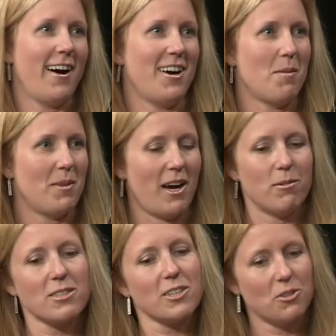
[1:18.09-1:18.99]
um, and that
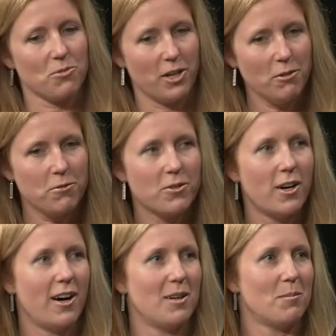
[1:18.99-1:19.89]
was a little rough.
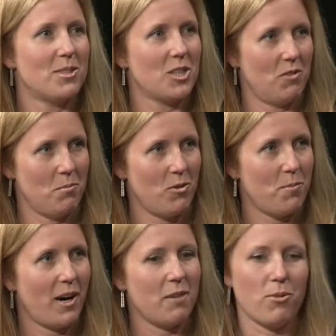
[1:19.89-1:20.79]
Um, so we moved.
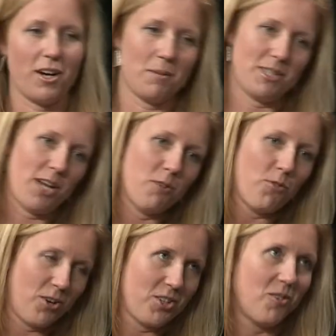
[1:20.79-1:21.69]
I brought him to
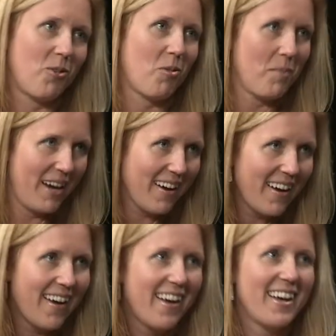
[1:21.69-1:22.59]
California with me
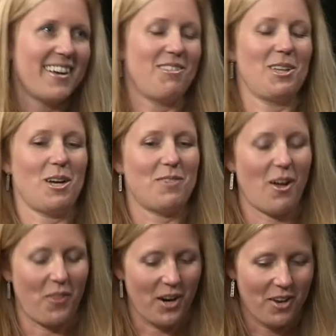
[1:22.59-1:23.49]
we lived
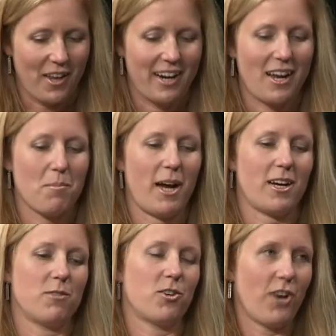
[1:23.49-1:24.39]
out there. Then I came back
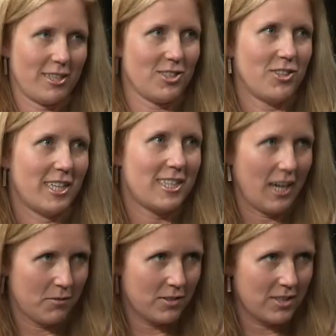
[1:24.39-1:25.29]
here for grad school at
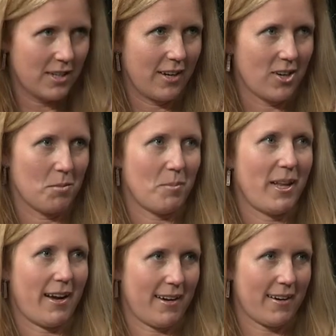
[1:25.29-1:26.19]
Tufts in mm -hmm. urban mm-hmm.
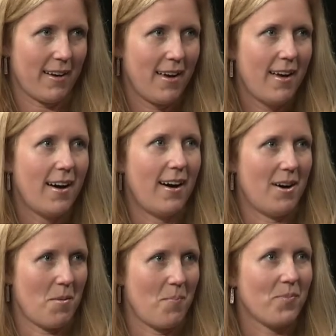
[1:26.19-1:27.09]
planning. Okay.
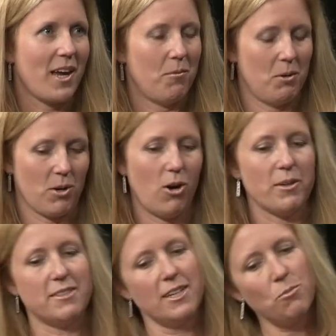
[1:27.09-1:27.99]
Um, and we were
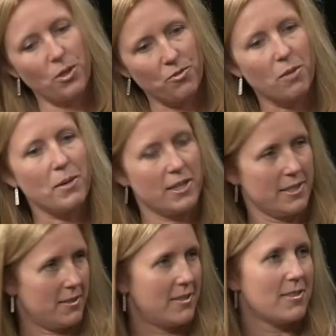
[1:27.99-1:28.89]
always in Winthrop
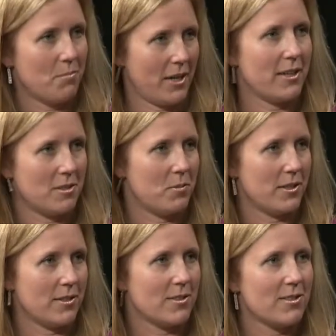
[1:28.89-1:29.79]
because my
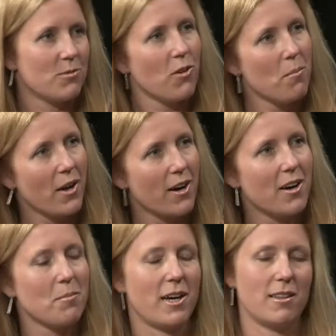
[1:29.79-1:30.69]
husband is from
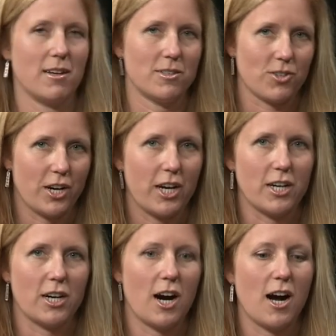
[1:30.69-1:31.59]
there and my in-laws are
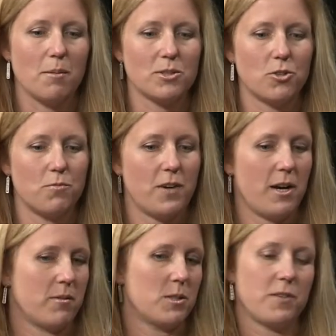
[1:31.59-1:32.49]
here. Um, so,
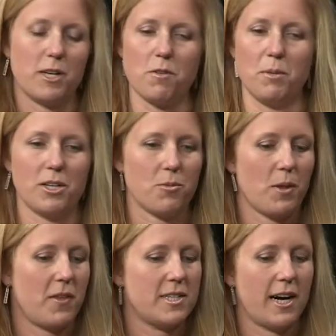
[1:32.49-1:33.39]
and I was very familiar
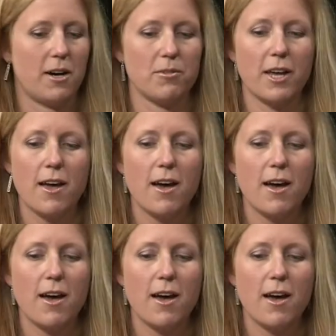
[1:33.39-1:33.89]
with the town.